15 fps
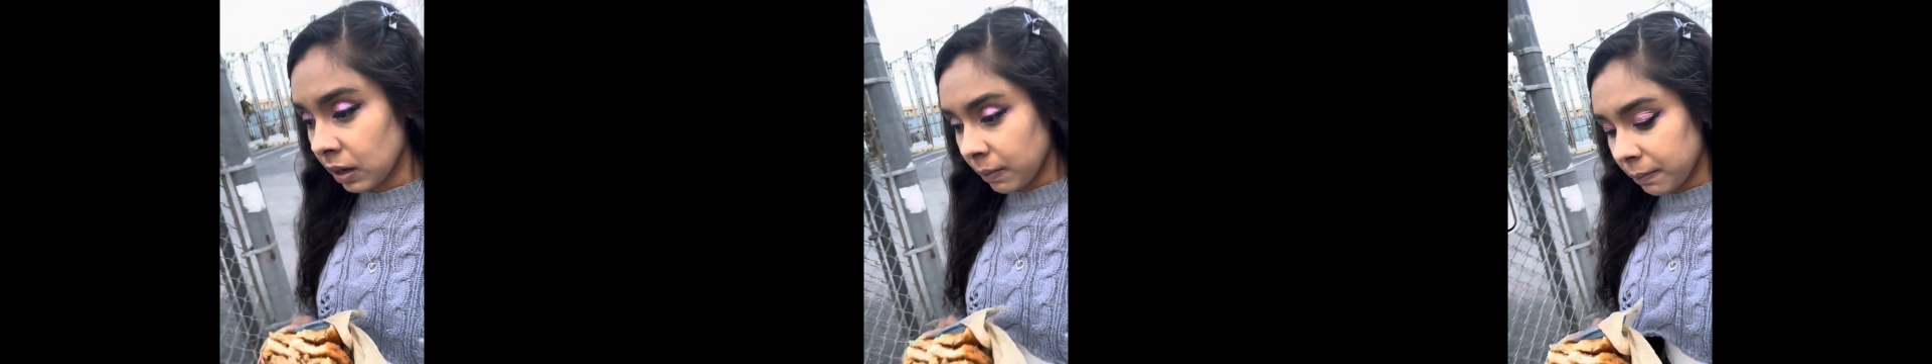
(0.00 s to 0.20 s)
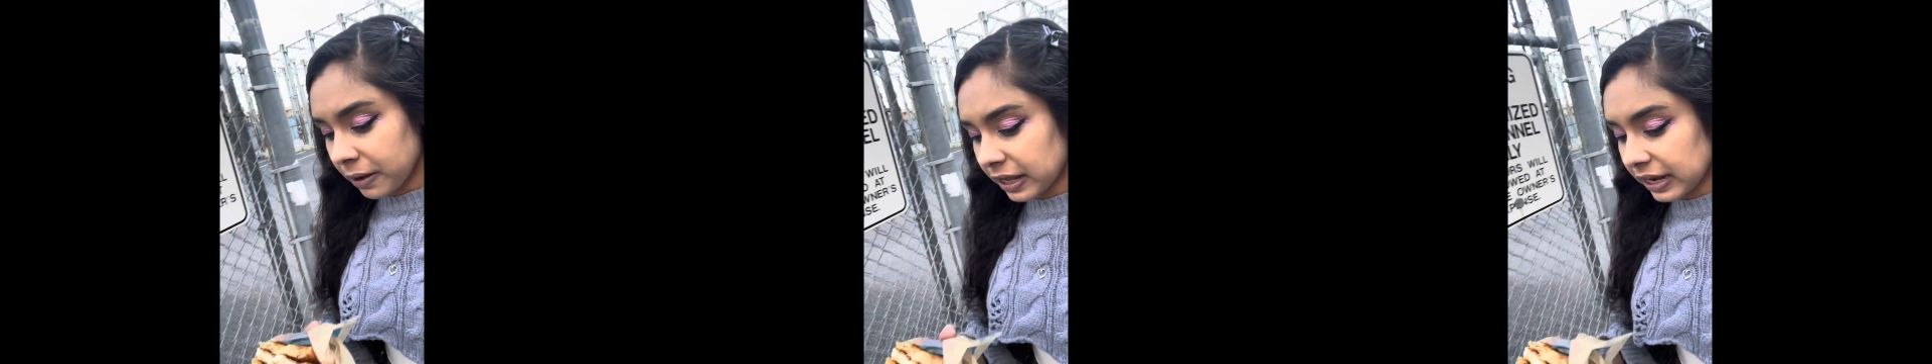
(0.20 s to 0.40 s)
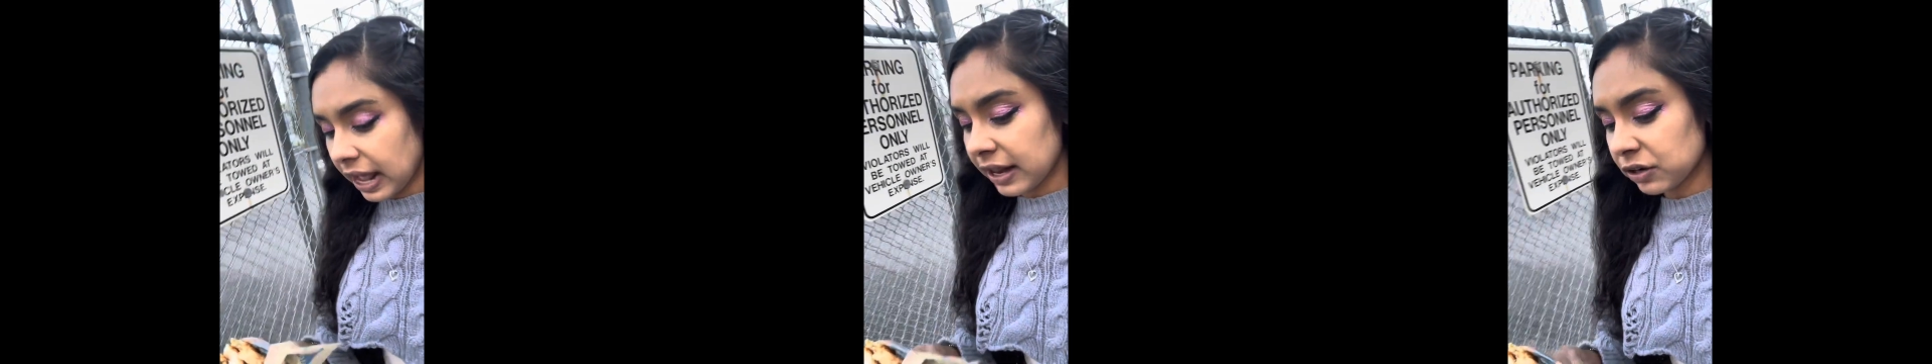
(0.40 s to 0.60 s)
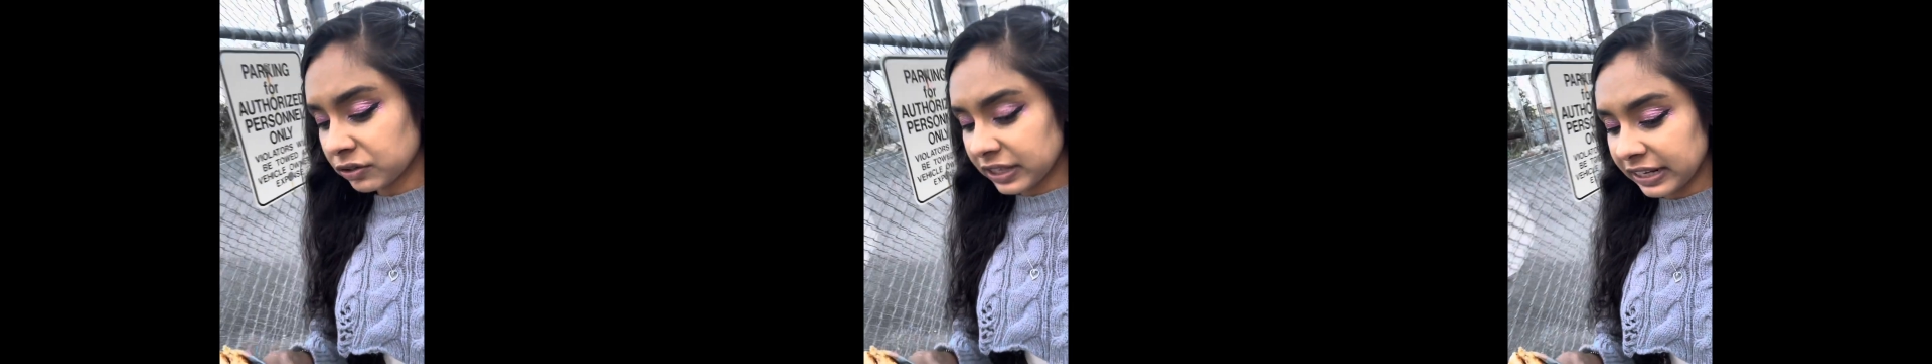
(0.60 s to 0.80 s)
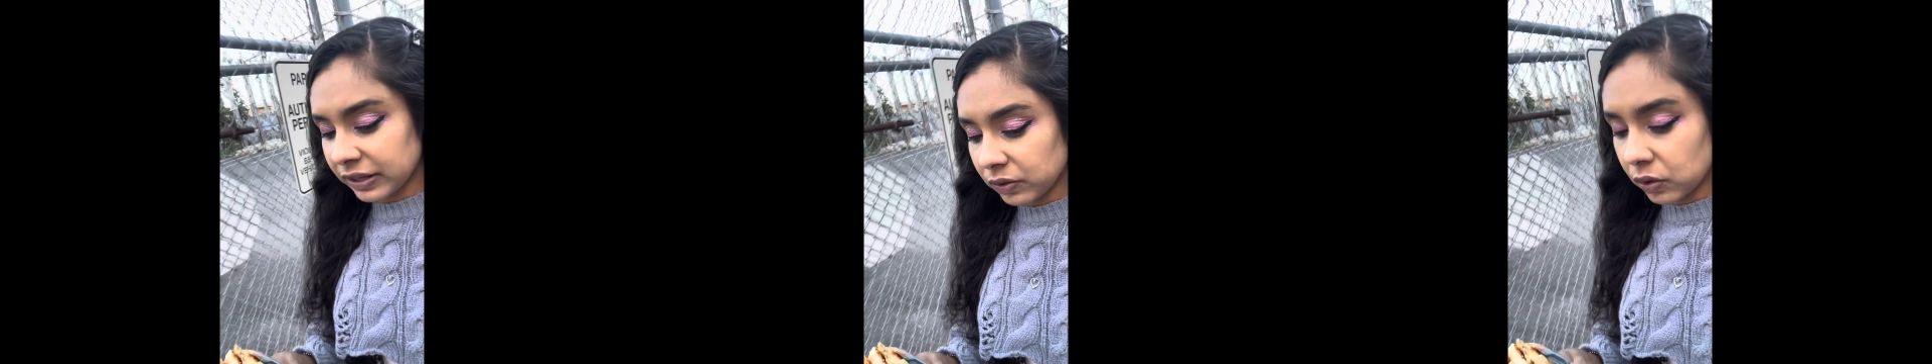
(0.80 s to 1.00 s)
But I don't
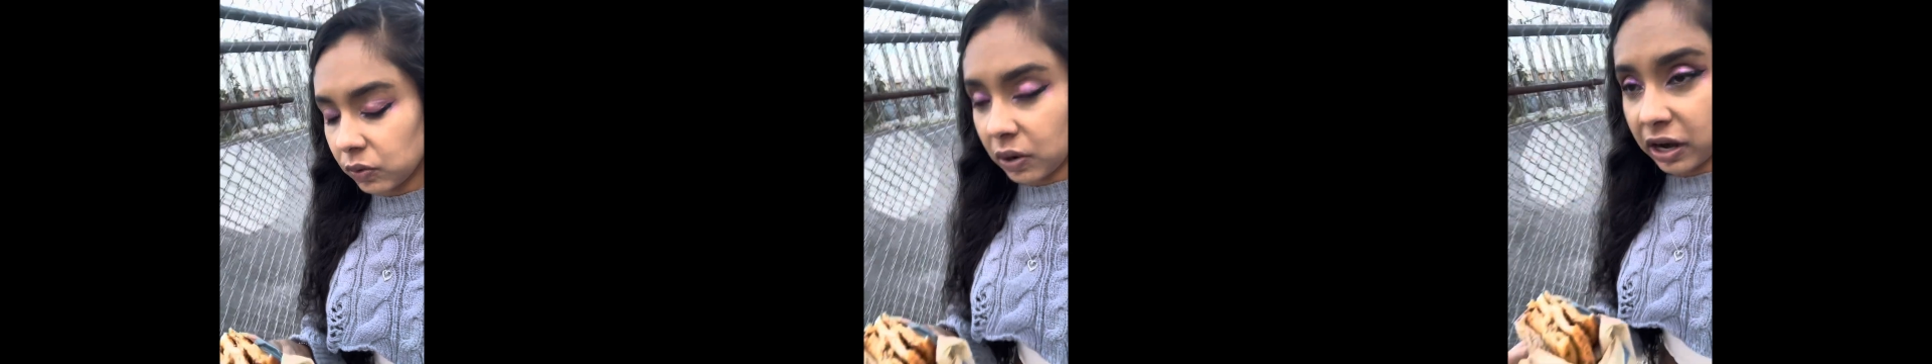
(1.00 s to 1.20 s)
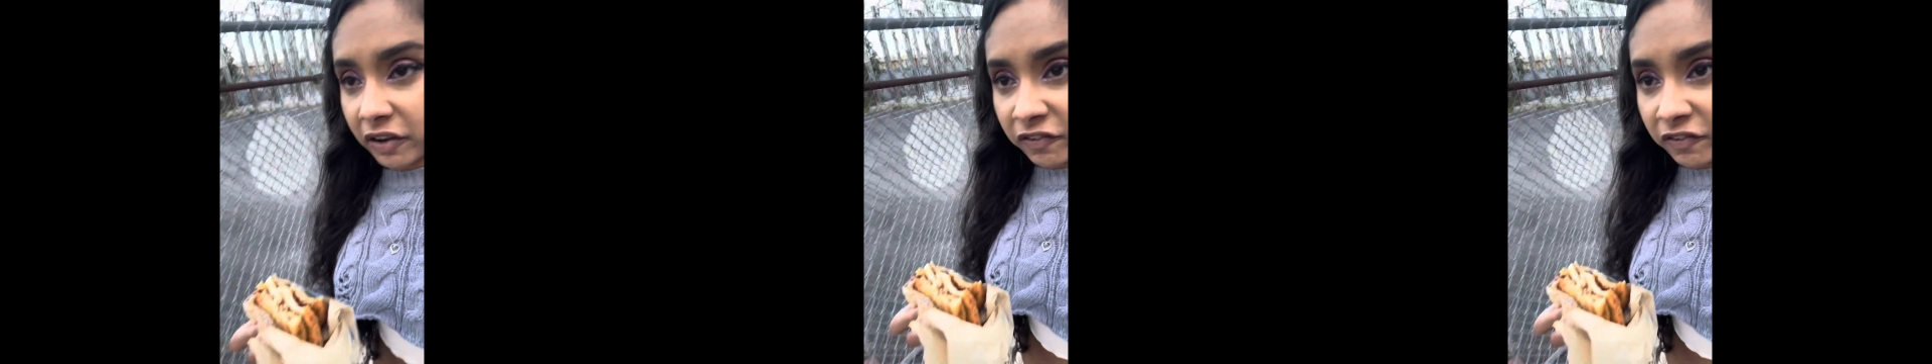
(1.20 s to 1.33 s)
think it will work